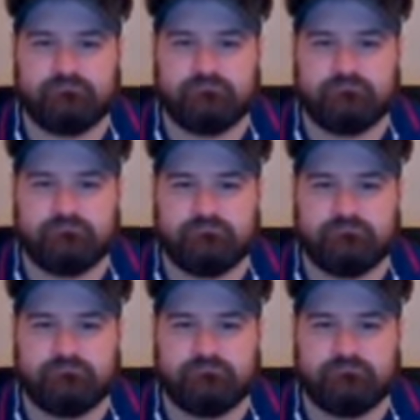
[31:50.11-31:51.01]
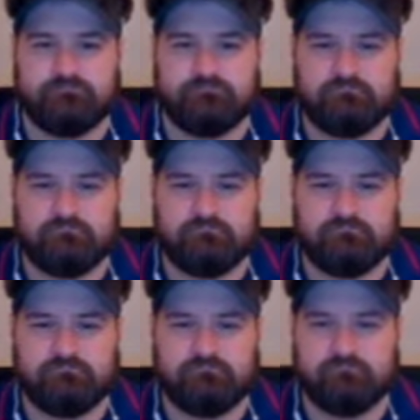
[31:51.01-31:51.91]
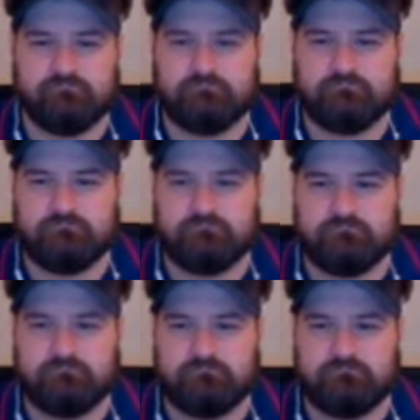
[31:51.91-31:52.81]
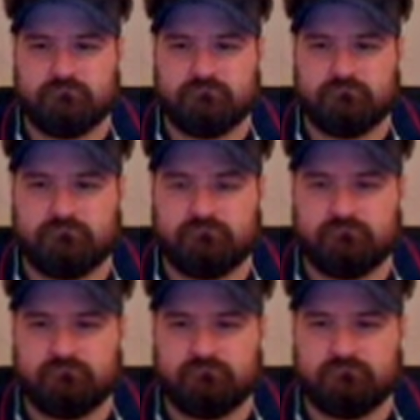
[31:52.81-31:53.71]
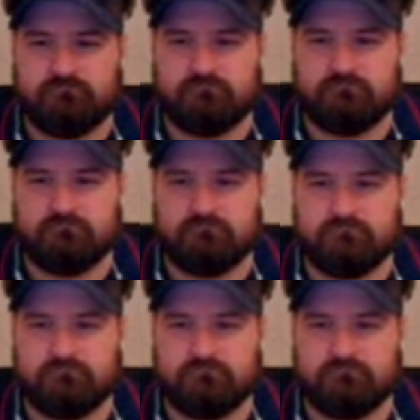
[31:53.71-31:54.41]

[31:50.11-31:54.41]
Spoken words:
The person shown says nothing.